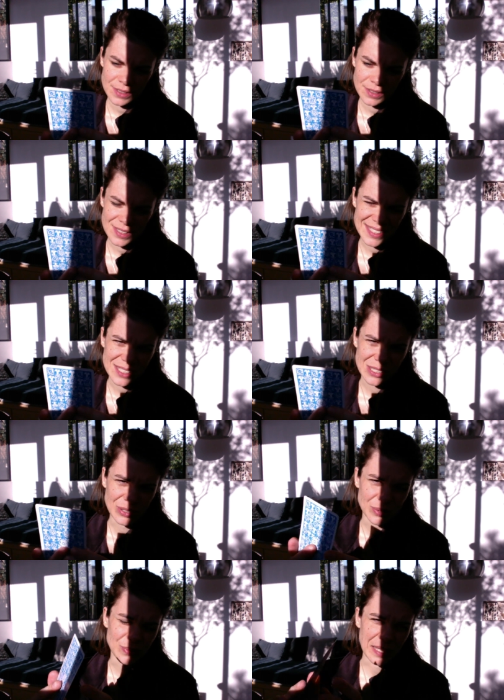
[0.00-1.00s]
this is
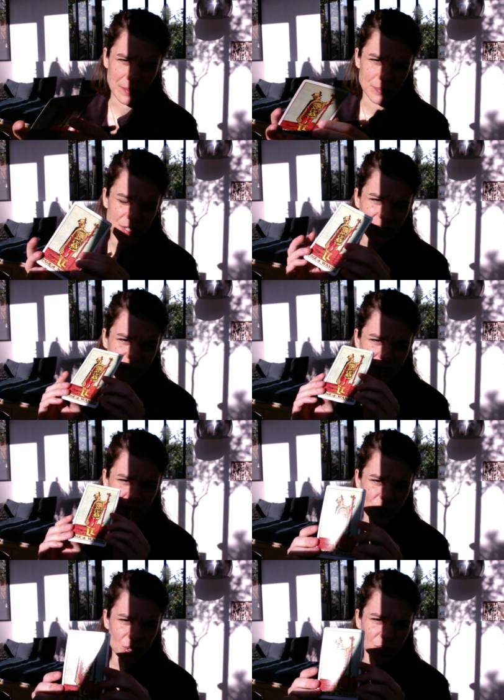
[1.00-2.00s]
your realm, this
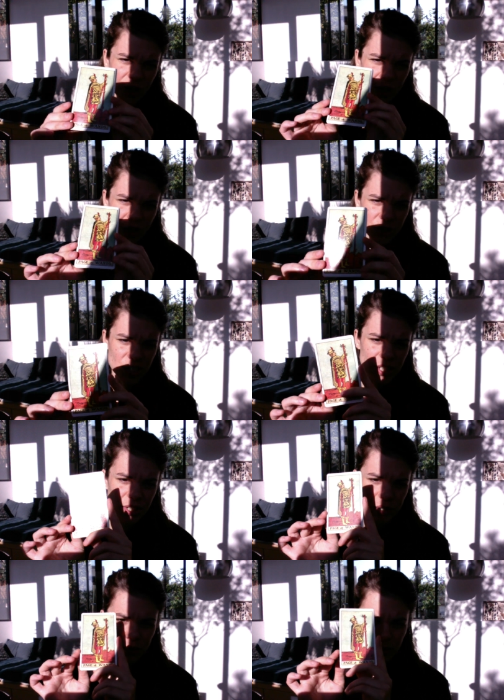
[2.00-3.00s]
is your energy.
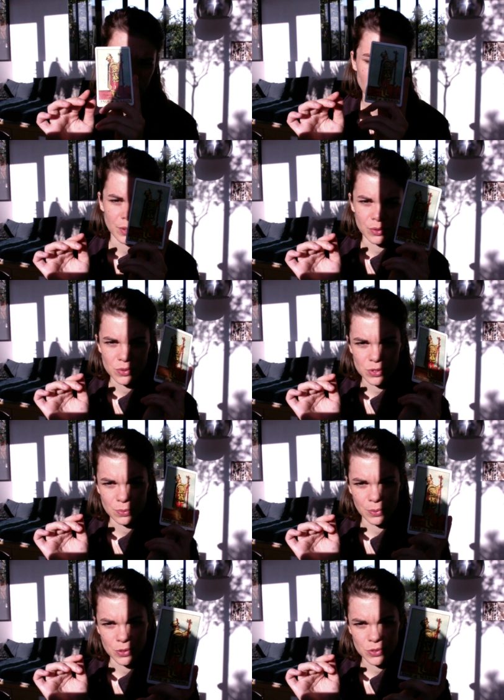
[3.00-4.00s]
You're the one who's
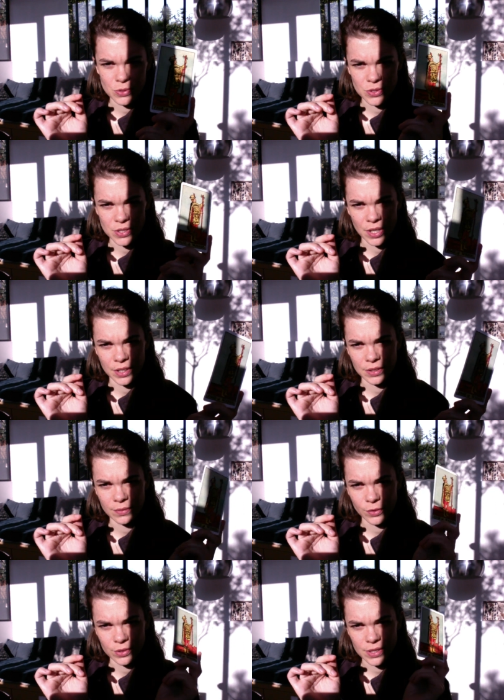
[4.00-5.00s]
supposed to start it
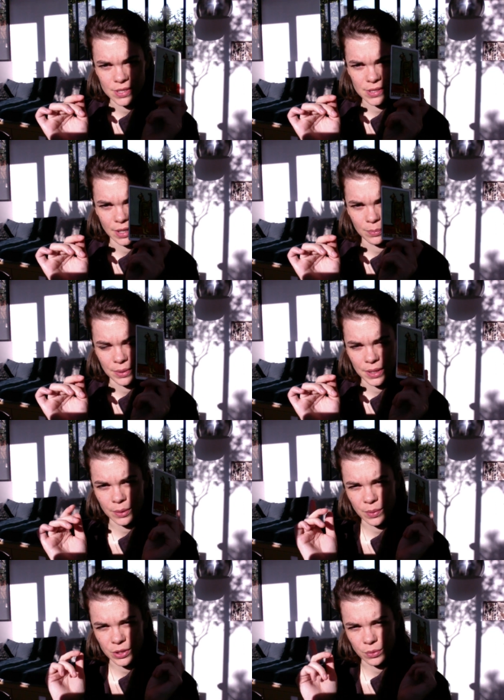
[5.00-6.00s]
for this time being
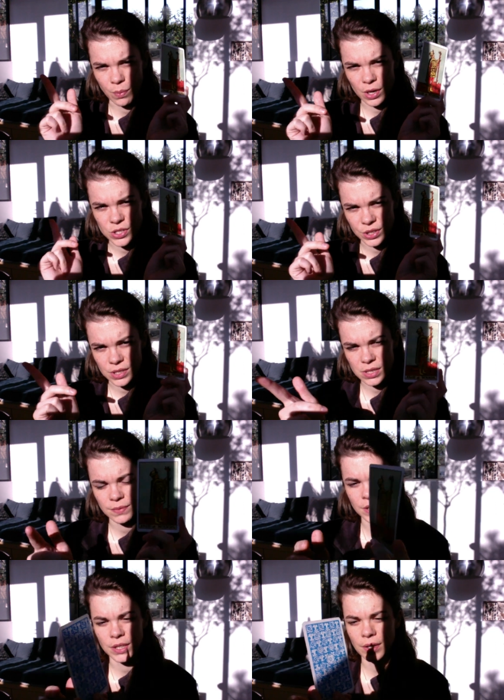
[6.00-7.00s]
when you're watching this
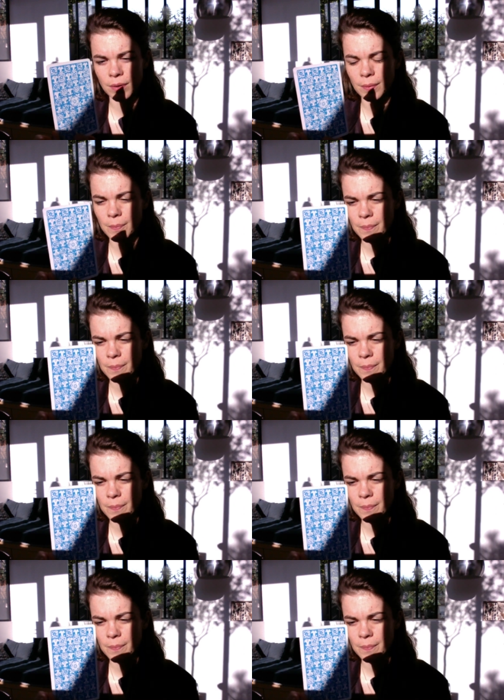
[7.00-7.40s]
video.